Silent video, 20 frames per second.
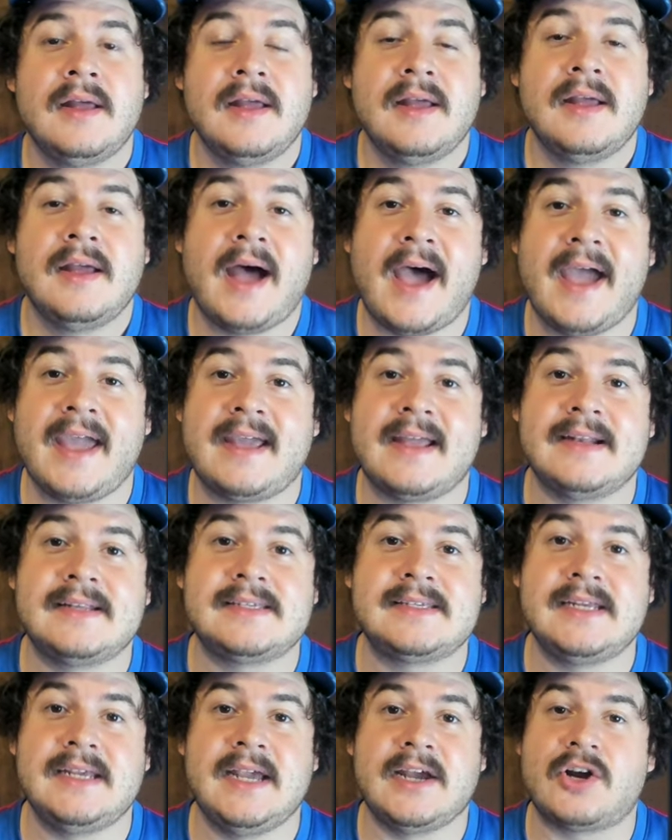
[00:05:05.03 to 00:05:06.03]
I can
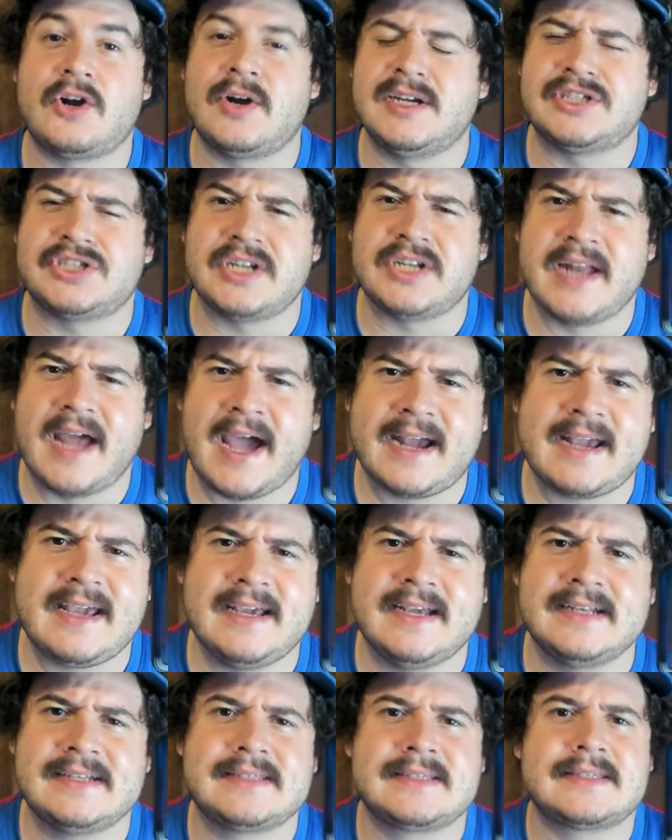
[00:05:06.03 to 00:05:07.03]
see a Christian
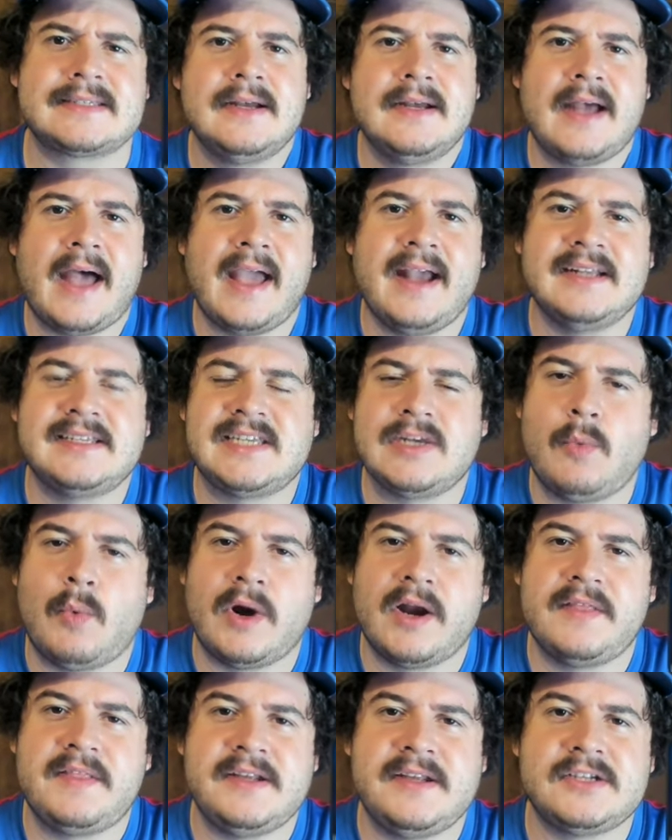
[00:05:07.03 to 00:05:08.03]
Eckes. I can see
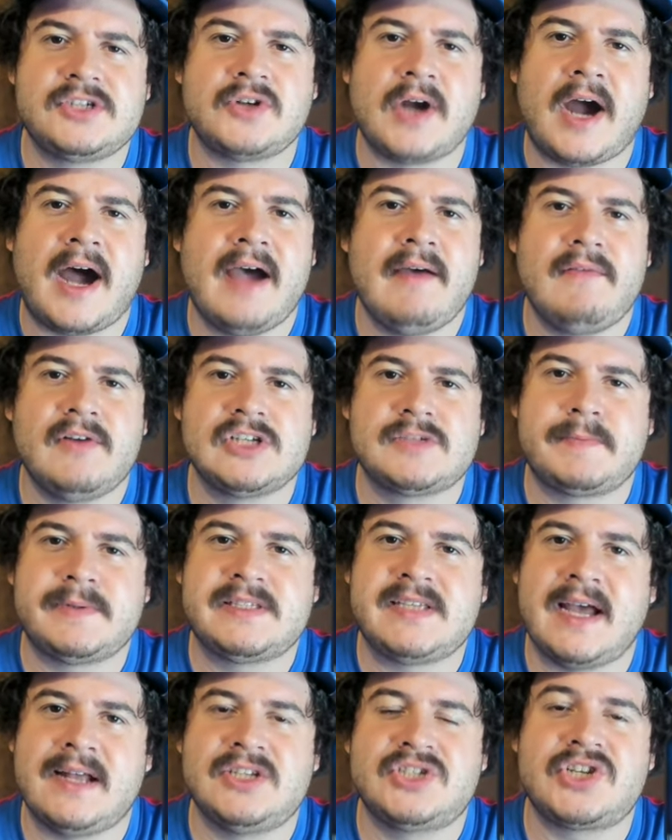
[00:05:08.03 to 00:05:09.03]
one of these drivers
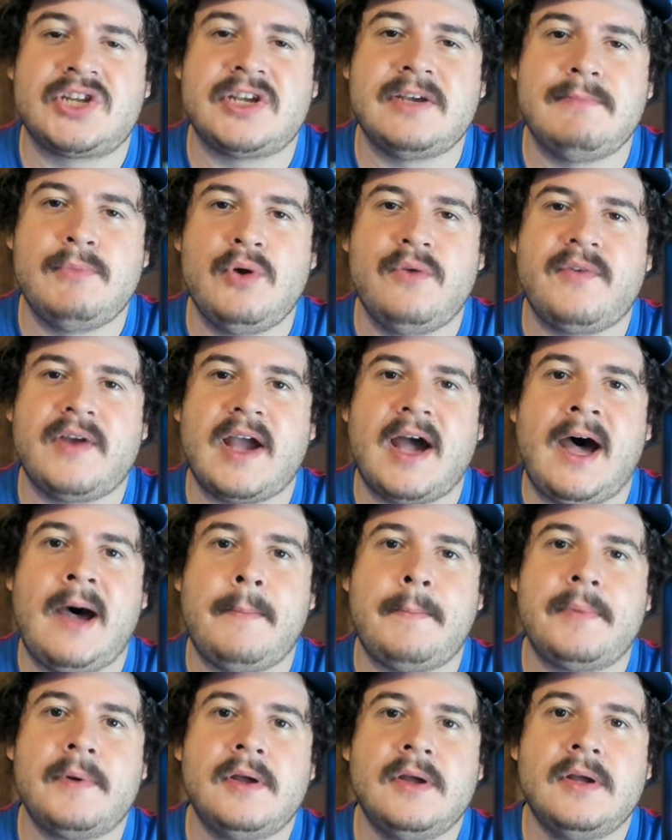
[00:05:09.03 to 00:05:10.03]
potentially moving
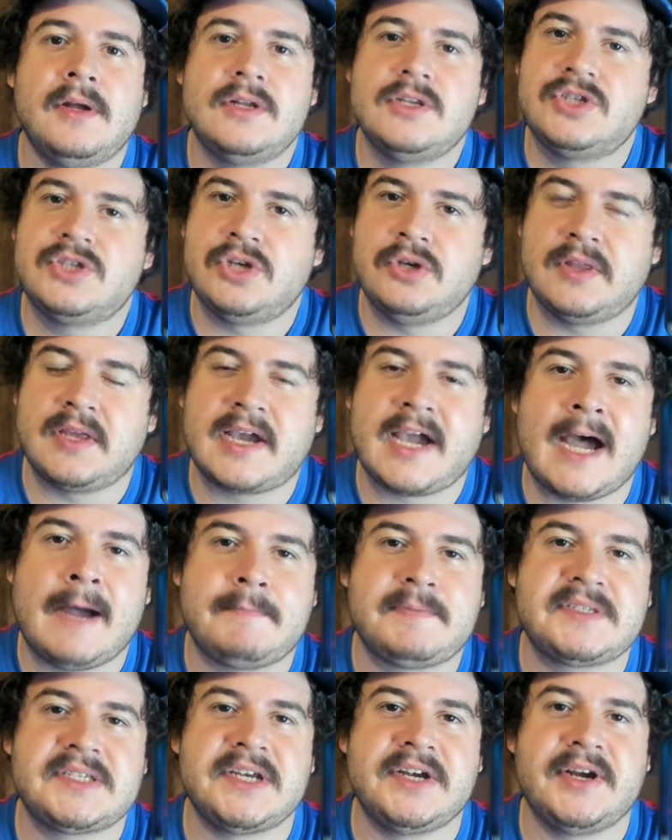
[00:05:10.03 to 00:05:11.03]
up to the
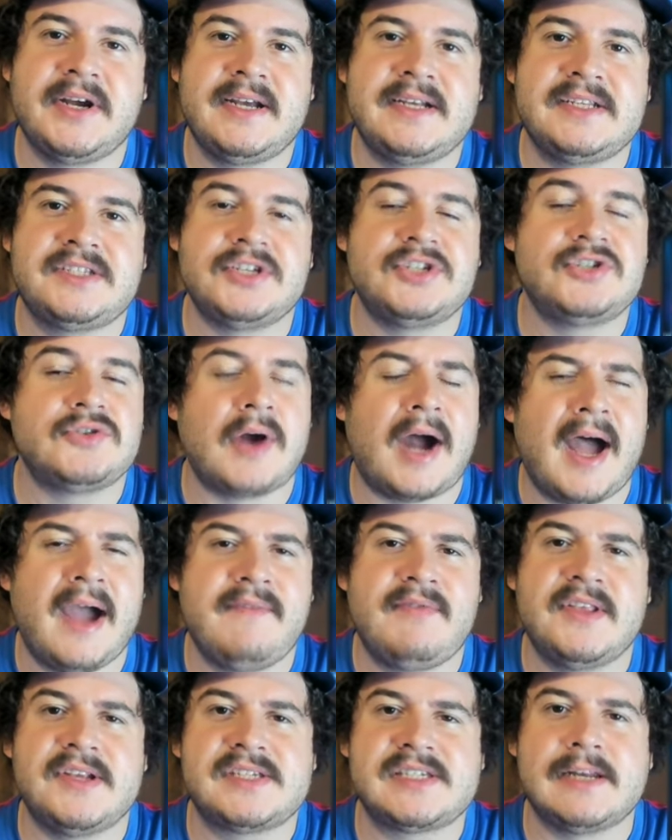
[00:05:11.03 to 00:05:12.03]
Cup Series to
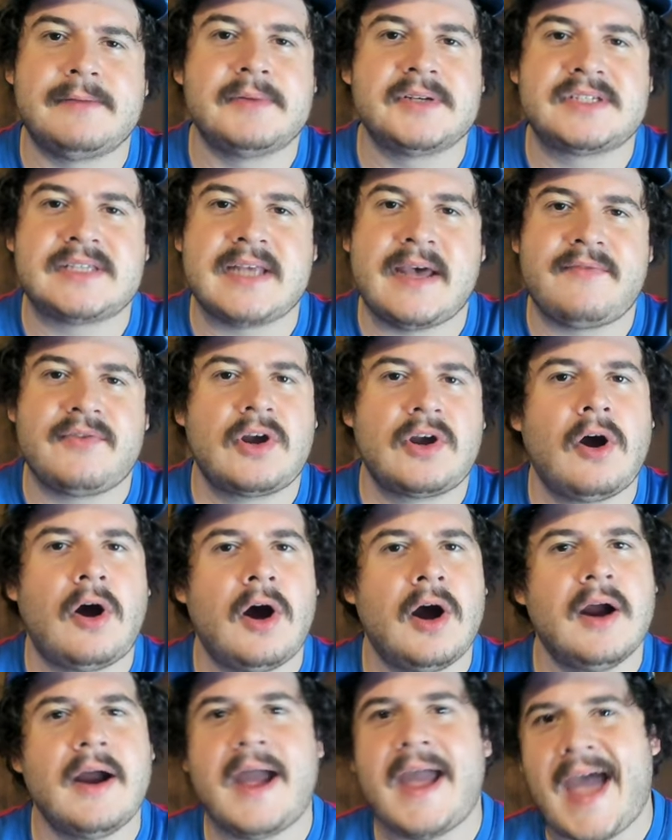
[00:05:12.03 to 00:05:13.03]
drive this number 7
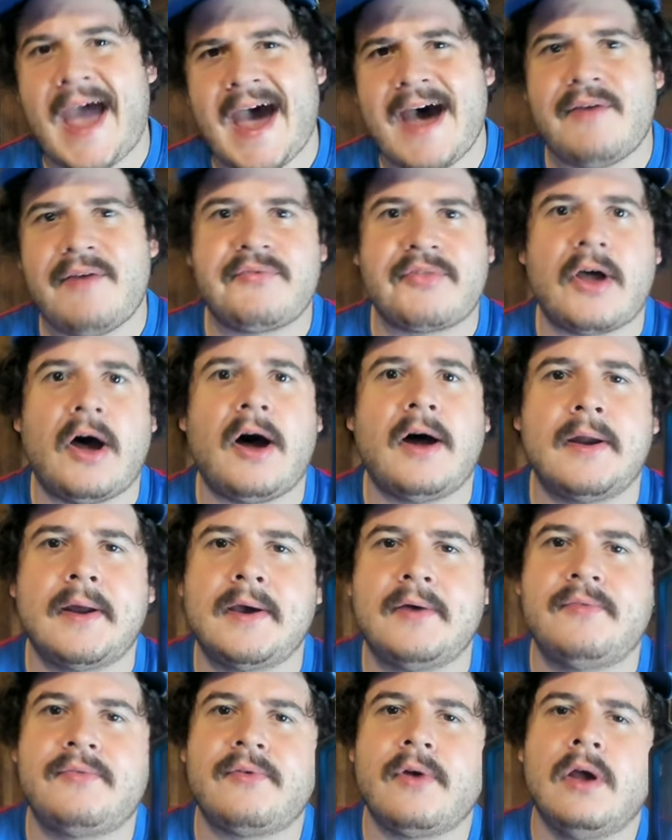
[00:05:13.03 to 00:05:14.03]
car. I have thought
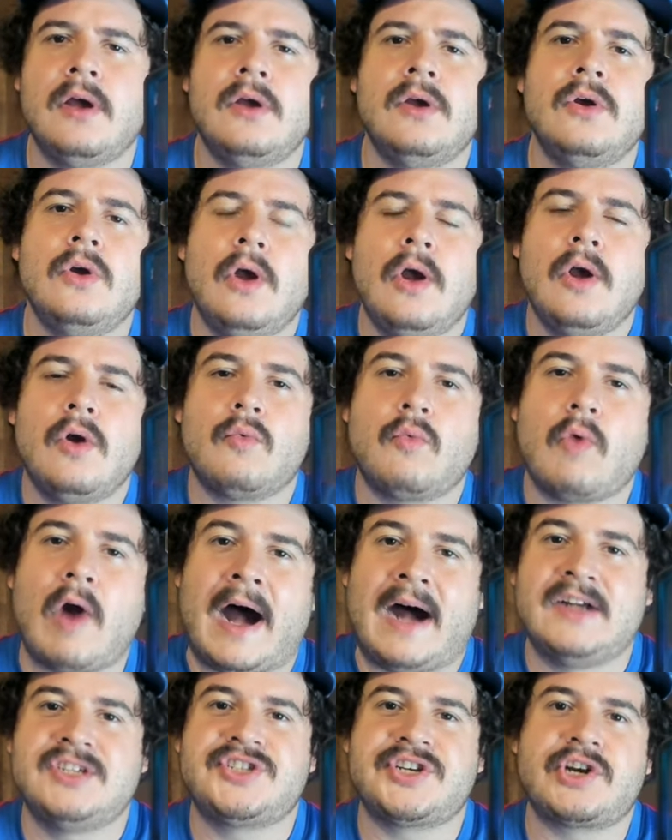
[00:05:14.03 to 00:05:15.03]
of
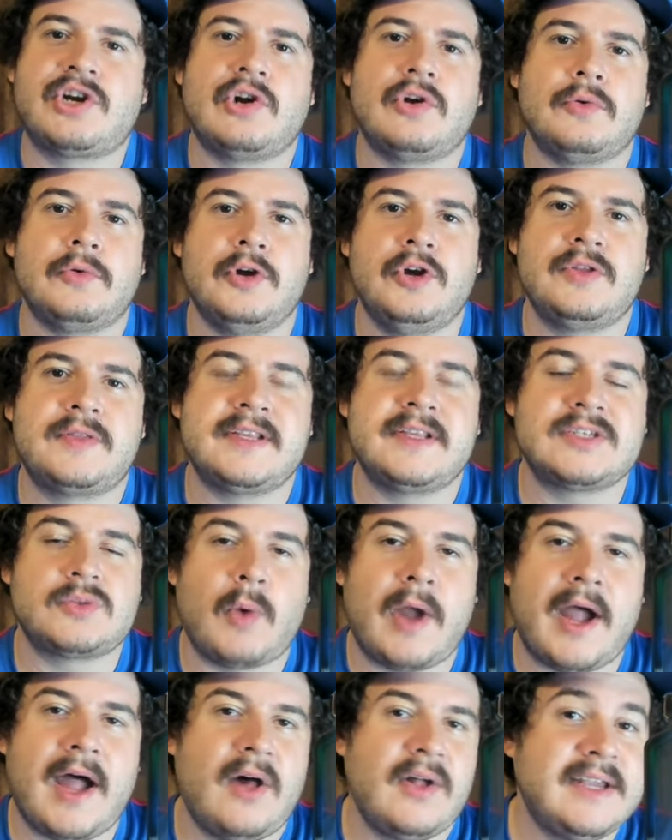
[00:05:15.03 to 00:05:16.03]
Raja Karuth as
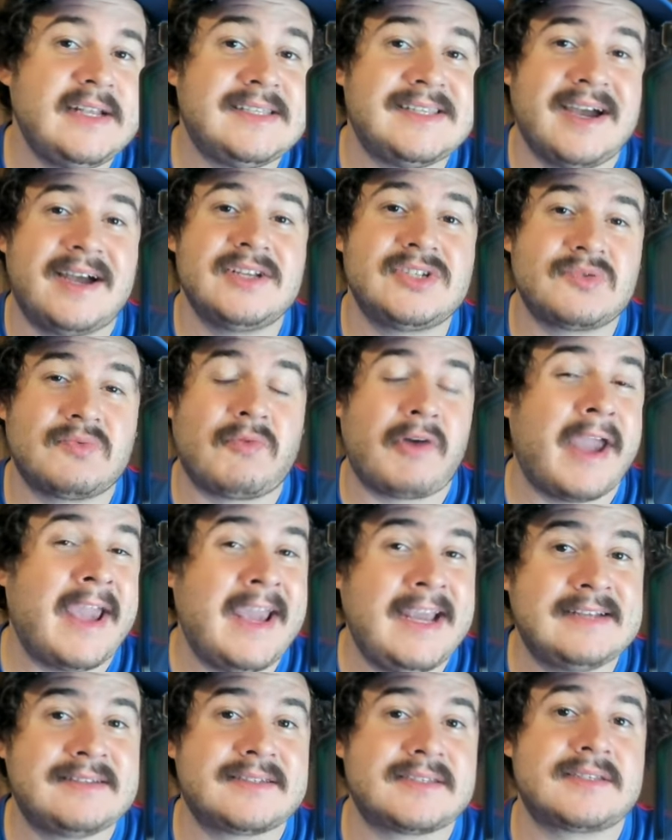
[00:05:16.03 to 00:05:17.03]
well. He does
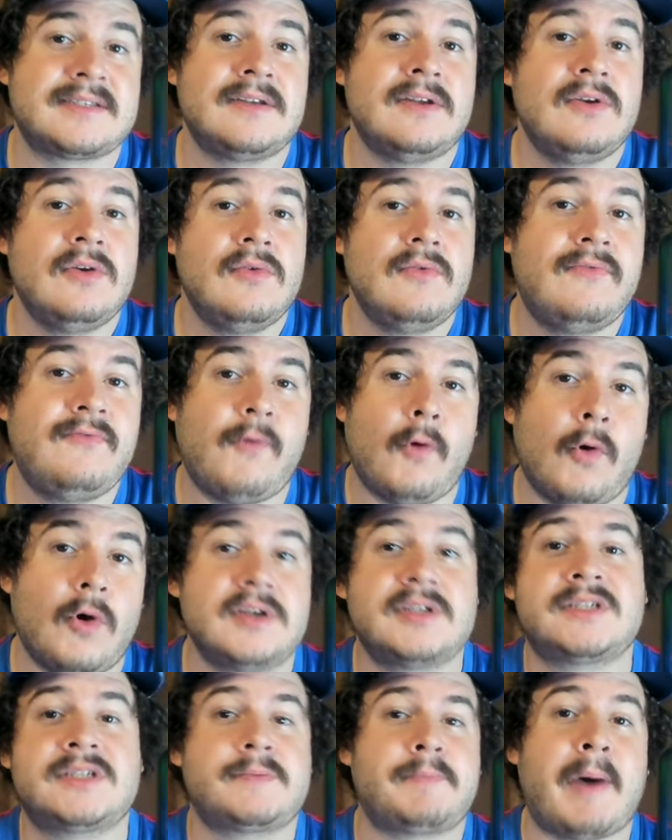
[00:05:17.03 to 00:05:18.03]
race
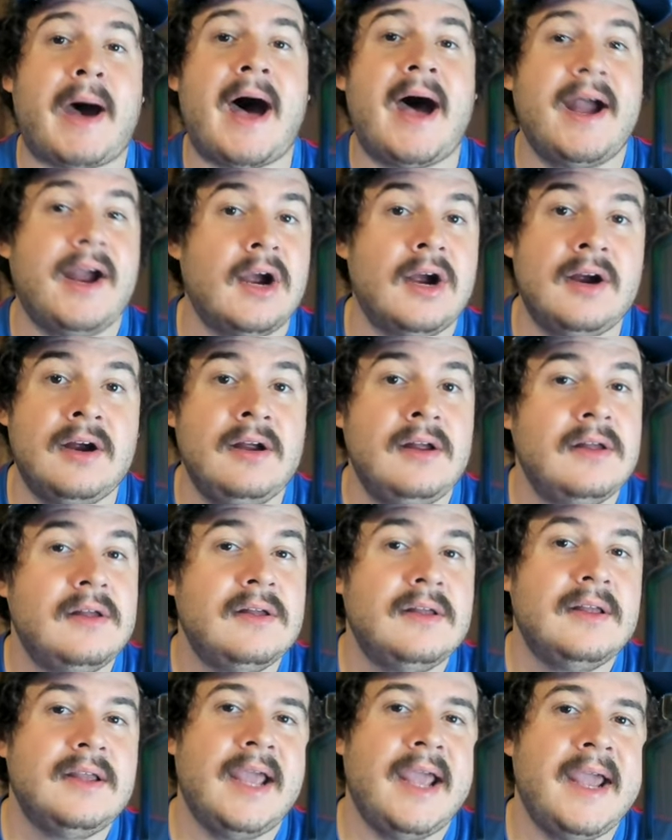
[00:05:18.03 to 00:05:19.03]
for Spire
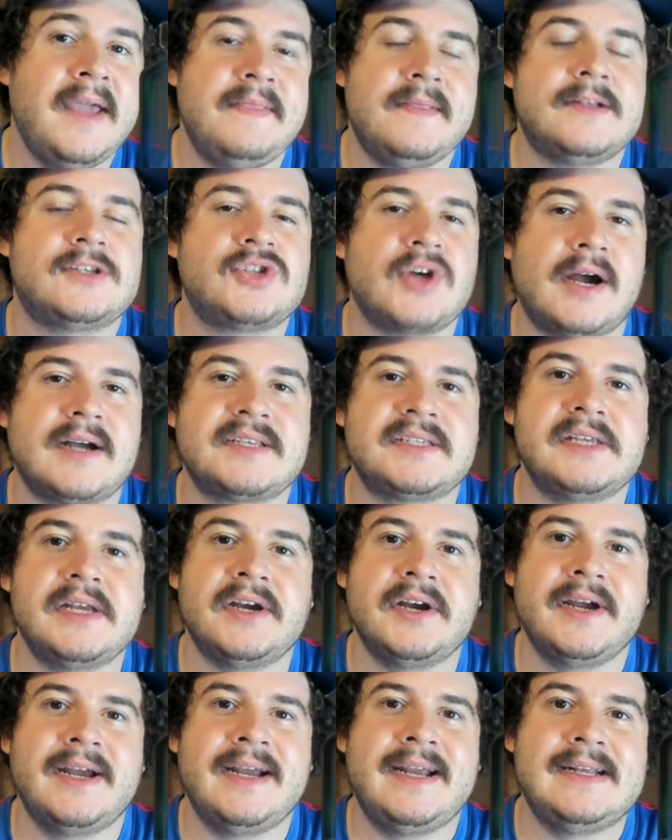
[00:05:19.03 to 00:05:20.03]
in the Truck
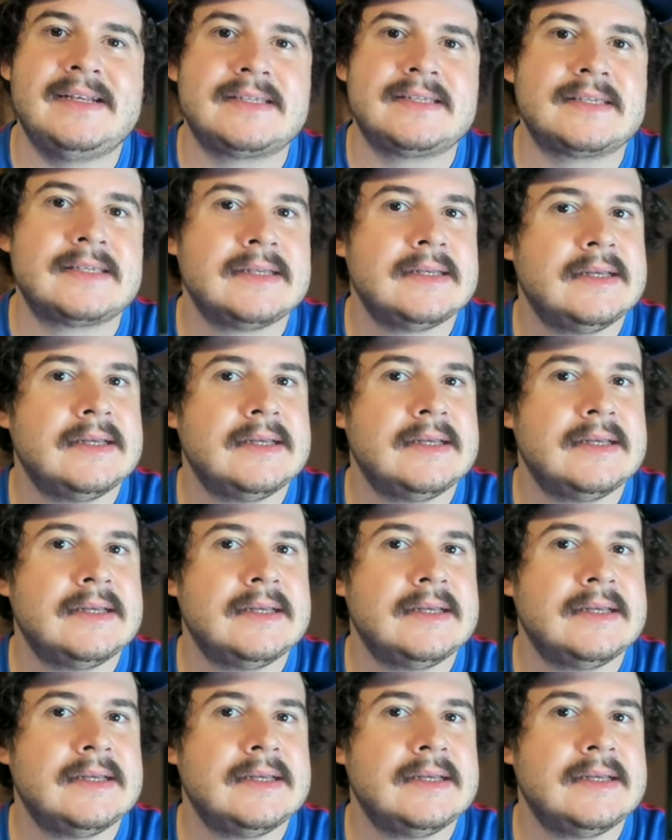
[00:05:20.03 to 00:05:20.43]
Series.